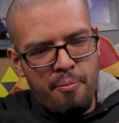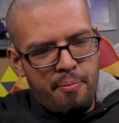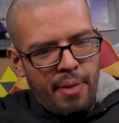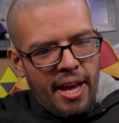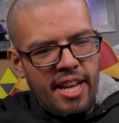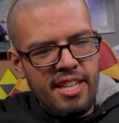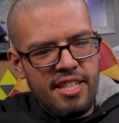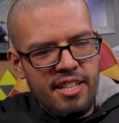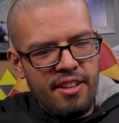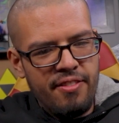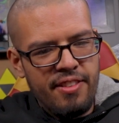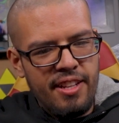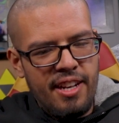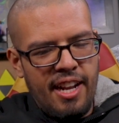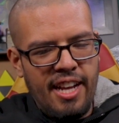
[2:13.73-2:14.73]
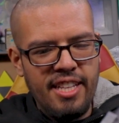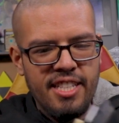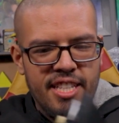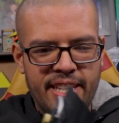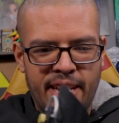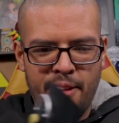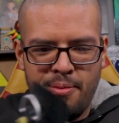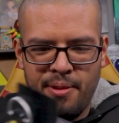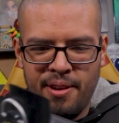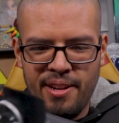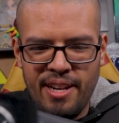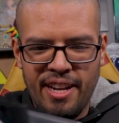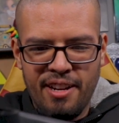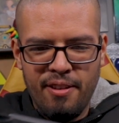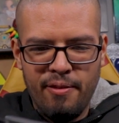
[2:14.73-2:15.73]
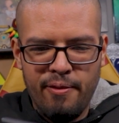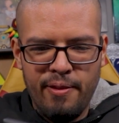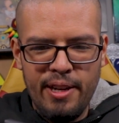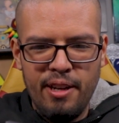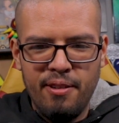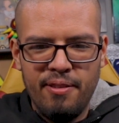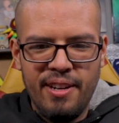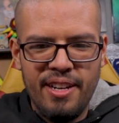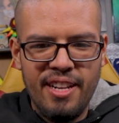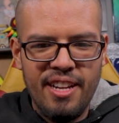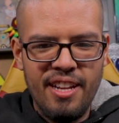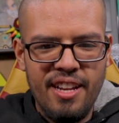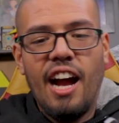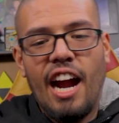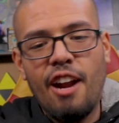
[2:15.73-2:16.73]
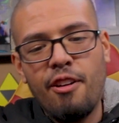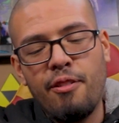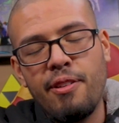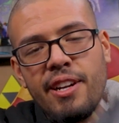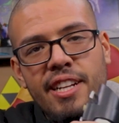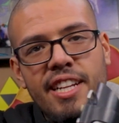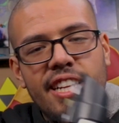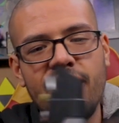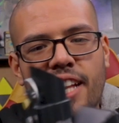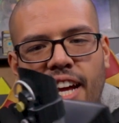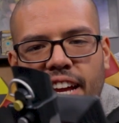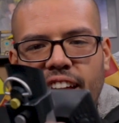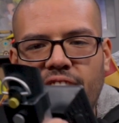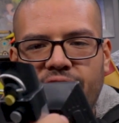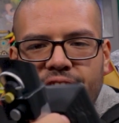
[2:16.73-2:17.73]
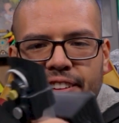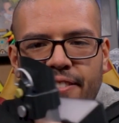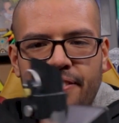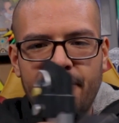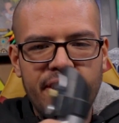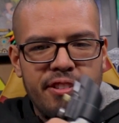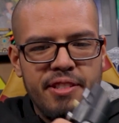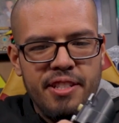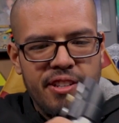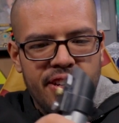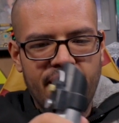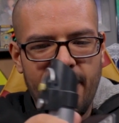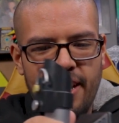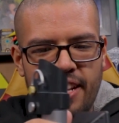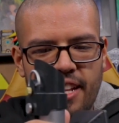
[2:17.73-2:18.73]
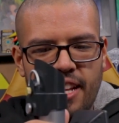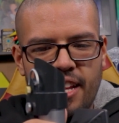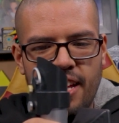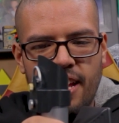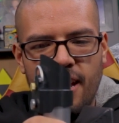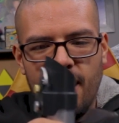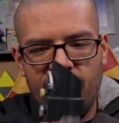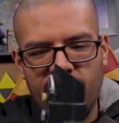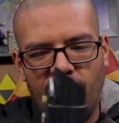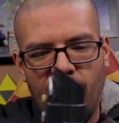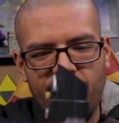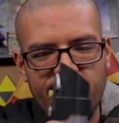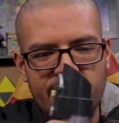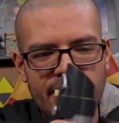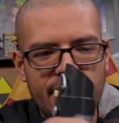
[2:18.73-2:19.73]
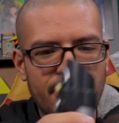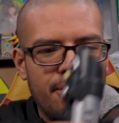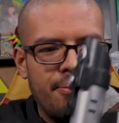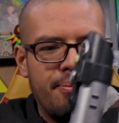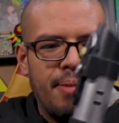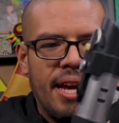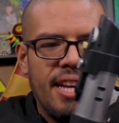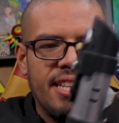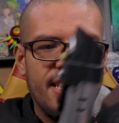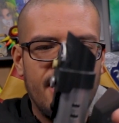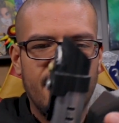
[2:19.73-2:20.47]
base of the lightsaber, like a real one. I really like how it feels in your hand. Like obviously the base